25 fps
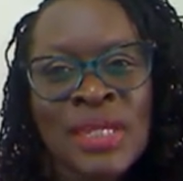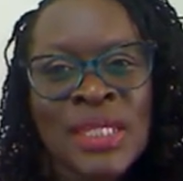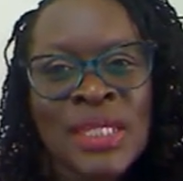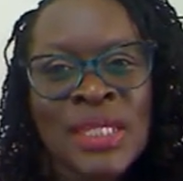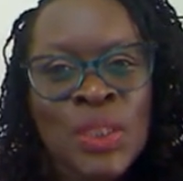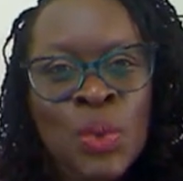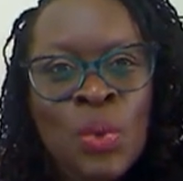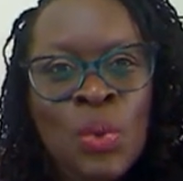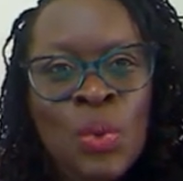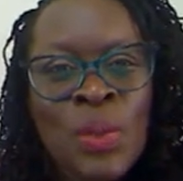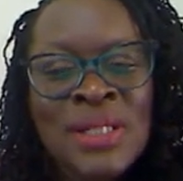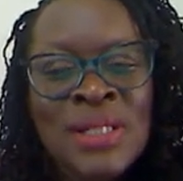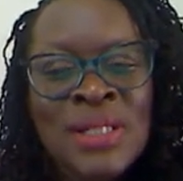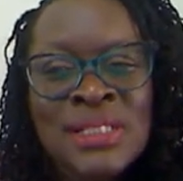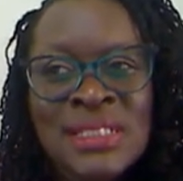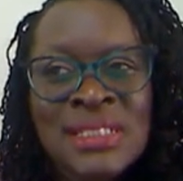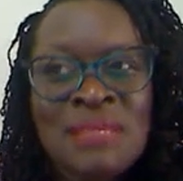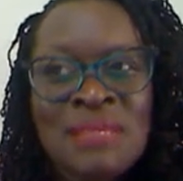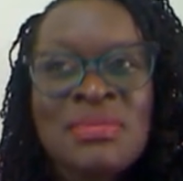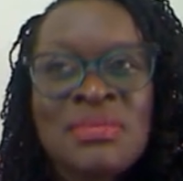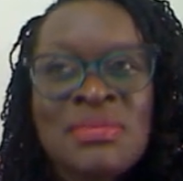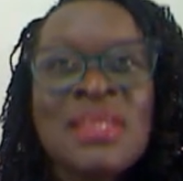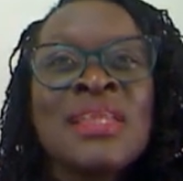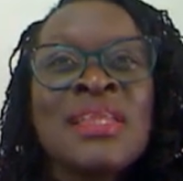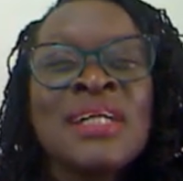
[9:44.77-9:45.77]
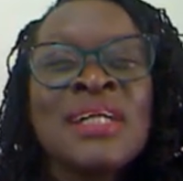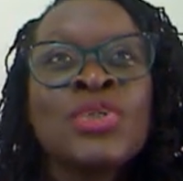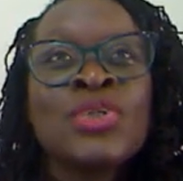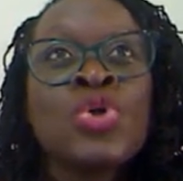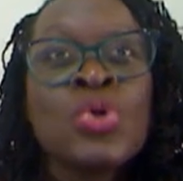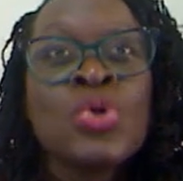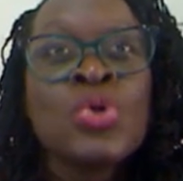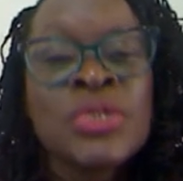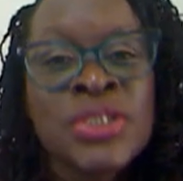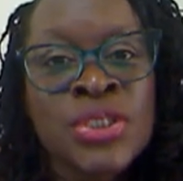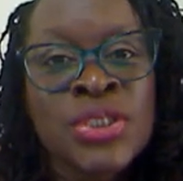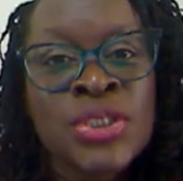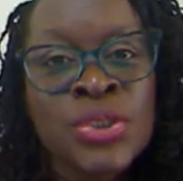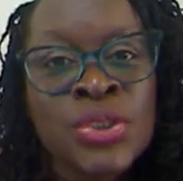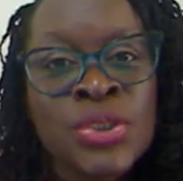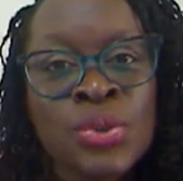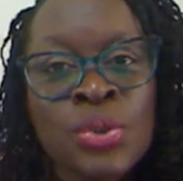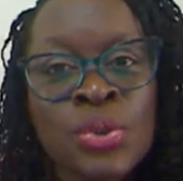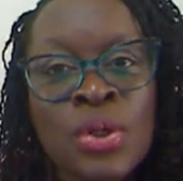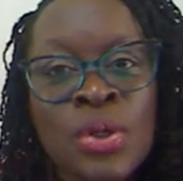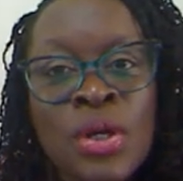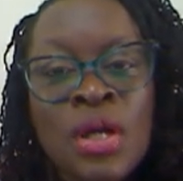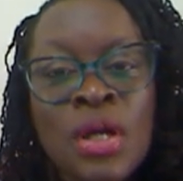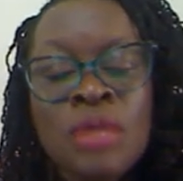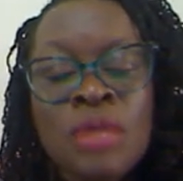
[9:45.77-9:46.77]
you don't want something that costs
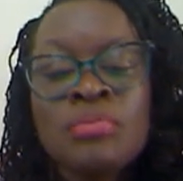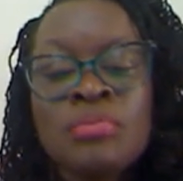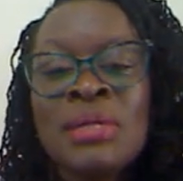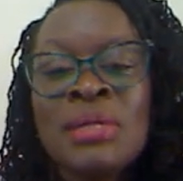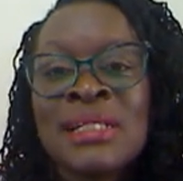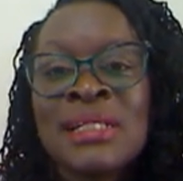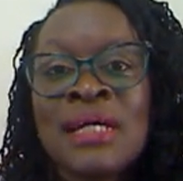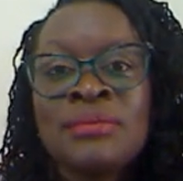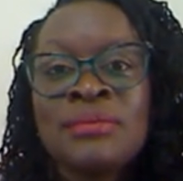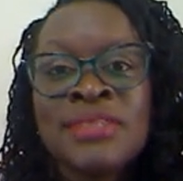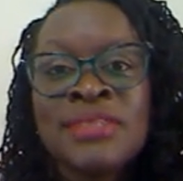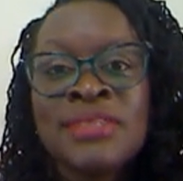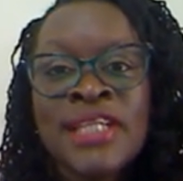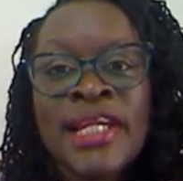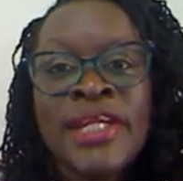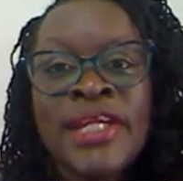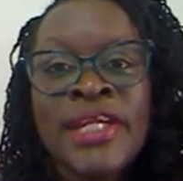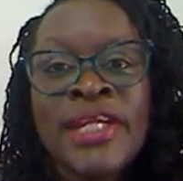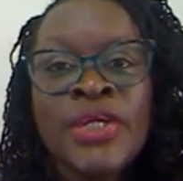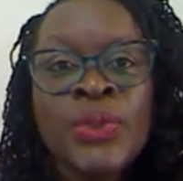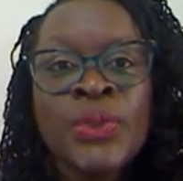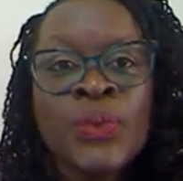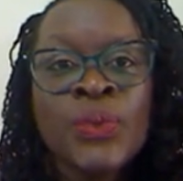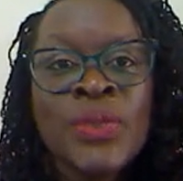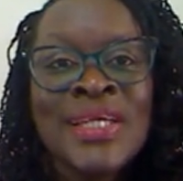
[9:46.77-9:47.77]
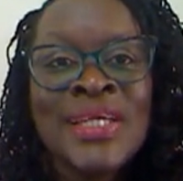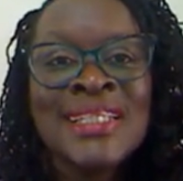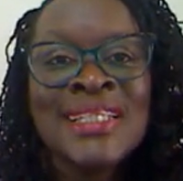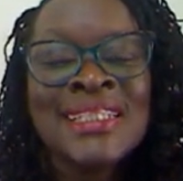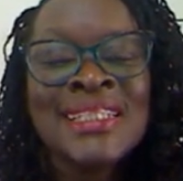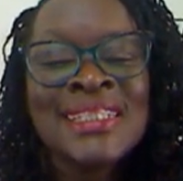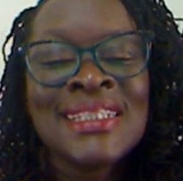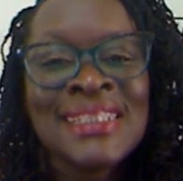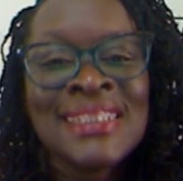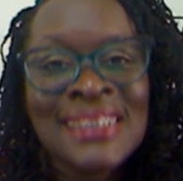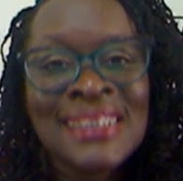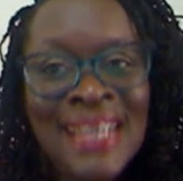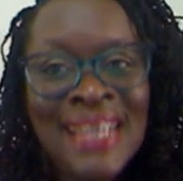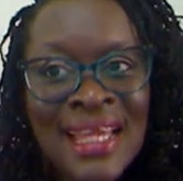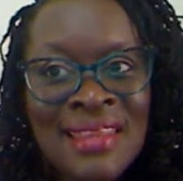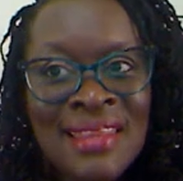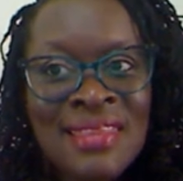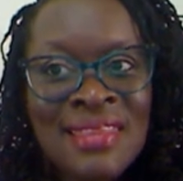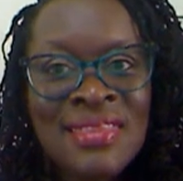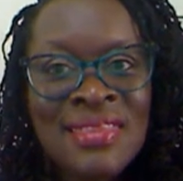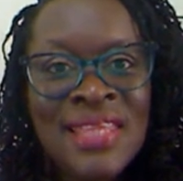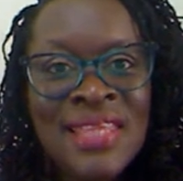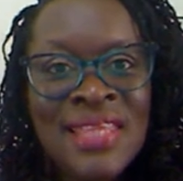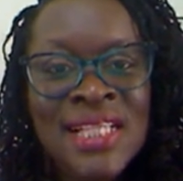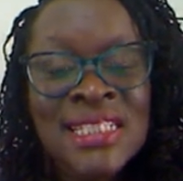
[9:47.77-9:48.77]
you, but I'm telling you, there's
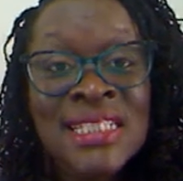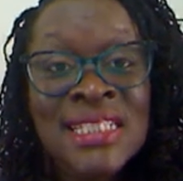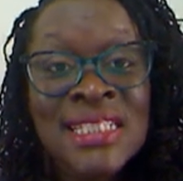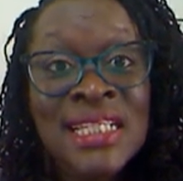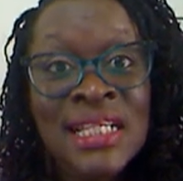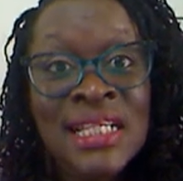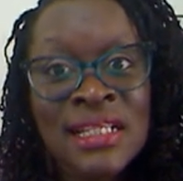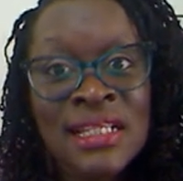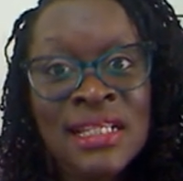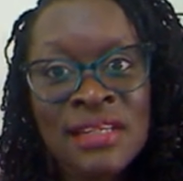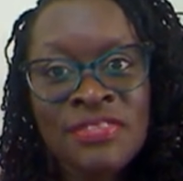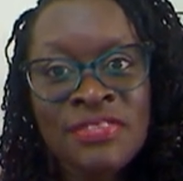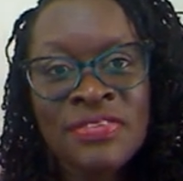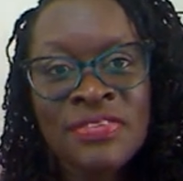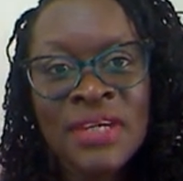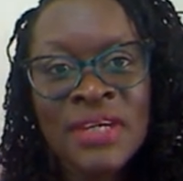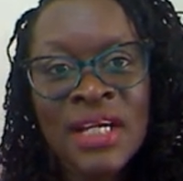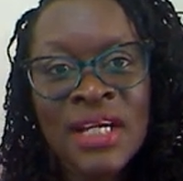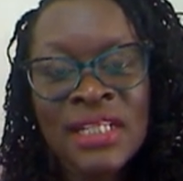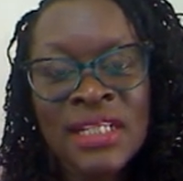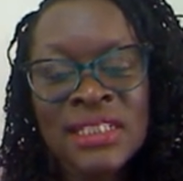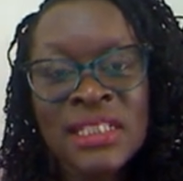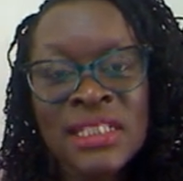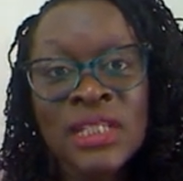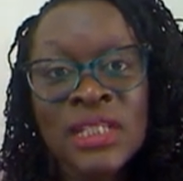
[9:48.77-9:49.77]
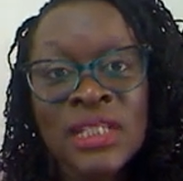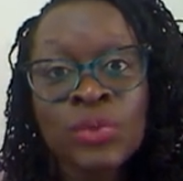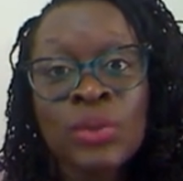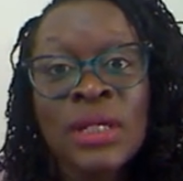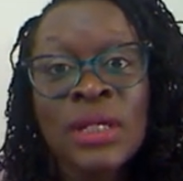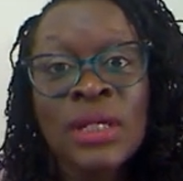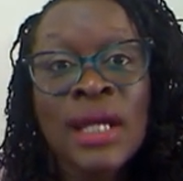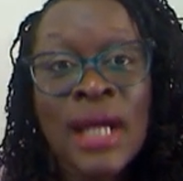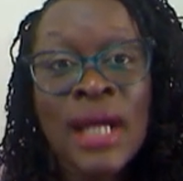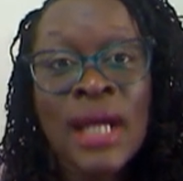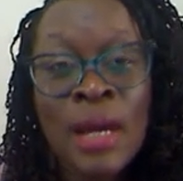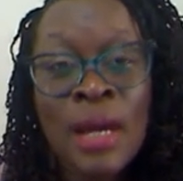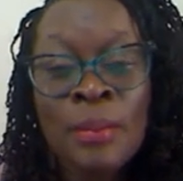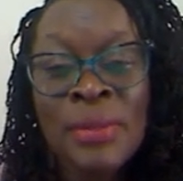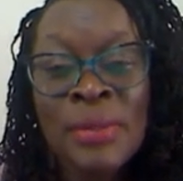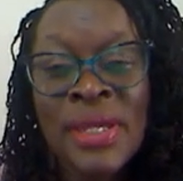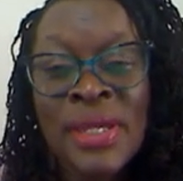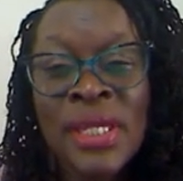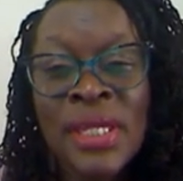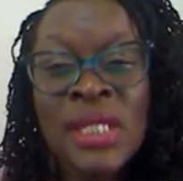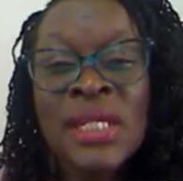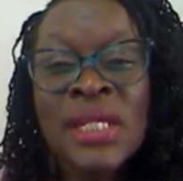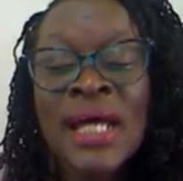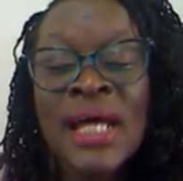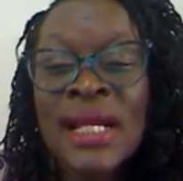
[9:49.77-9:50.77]
nothing significant that will come
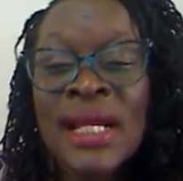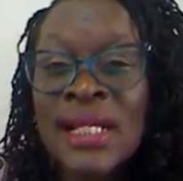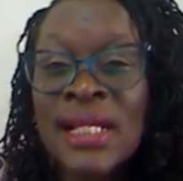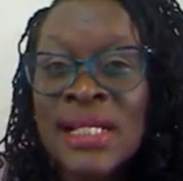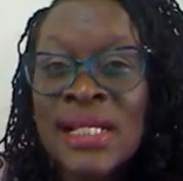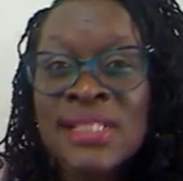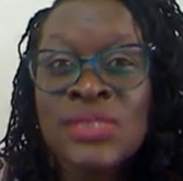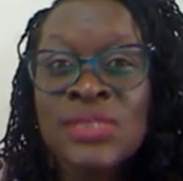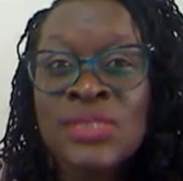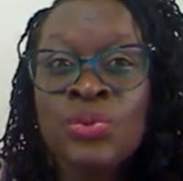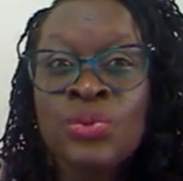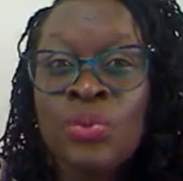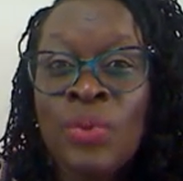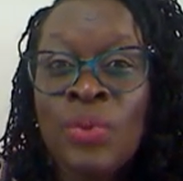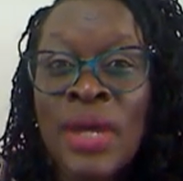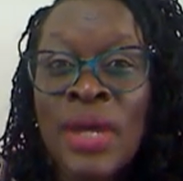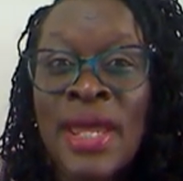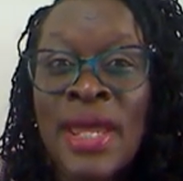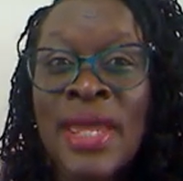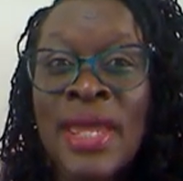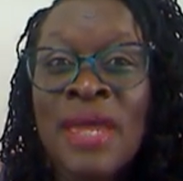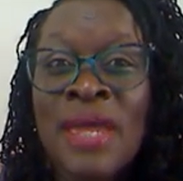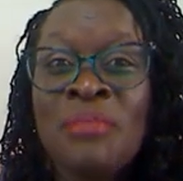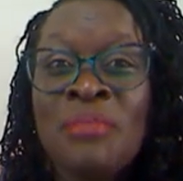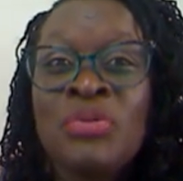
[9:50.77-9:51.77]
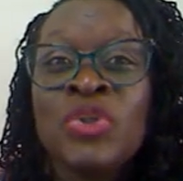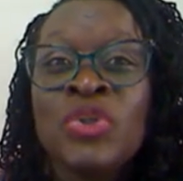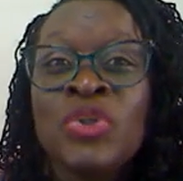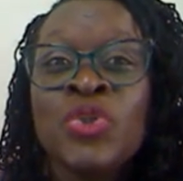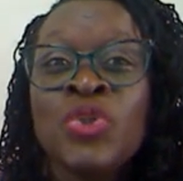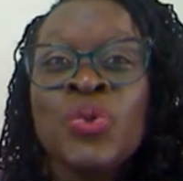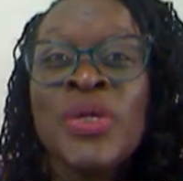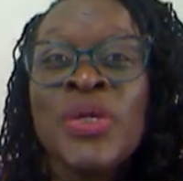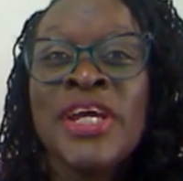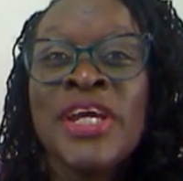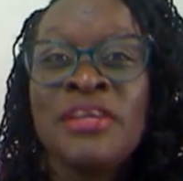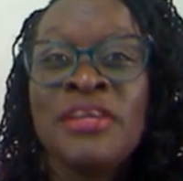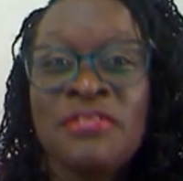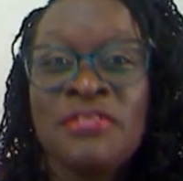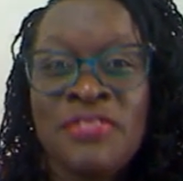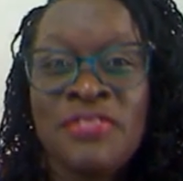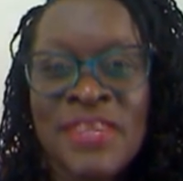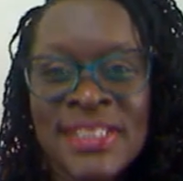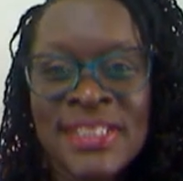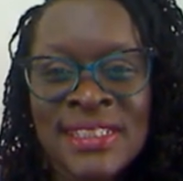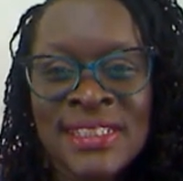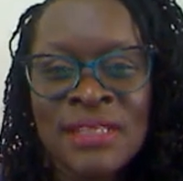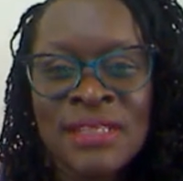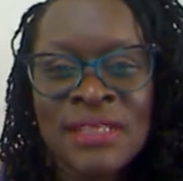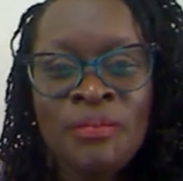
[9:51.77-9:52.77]
in unless you are able to
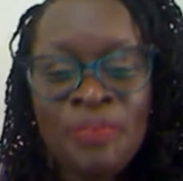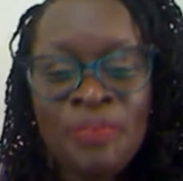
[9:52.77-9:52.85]
invest.